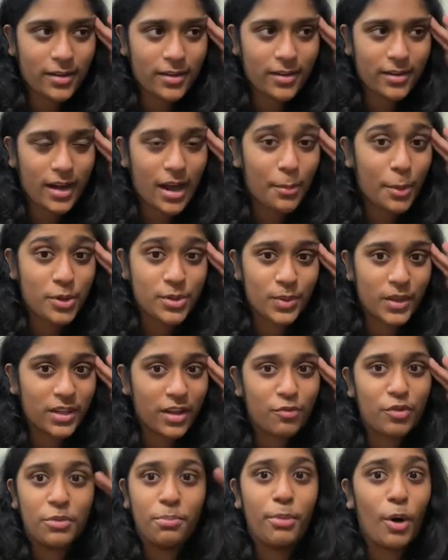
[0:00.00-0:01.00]
I'm also in love
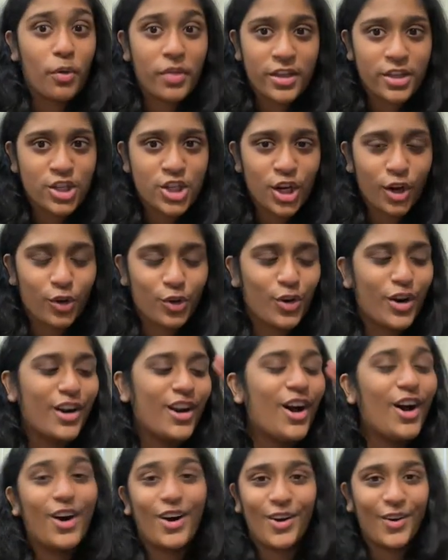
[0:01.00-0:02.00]
with both his children.
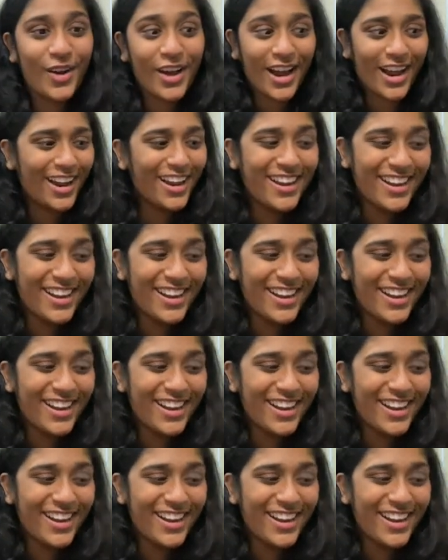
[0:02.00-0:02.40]
Okay.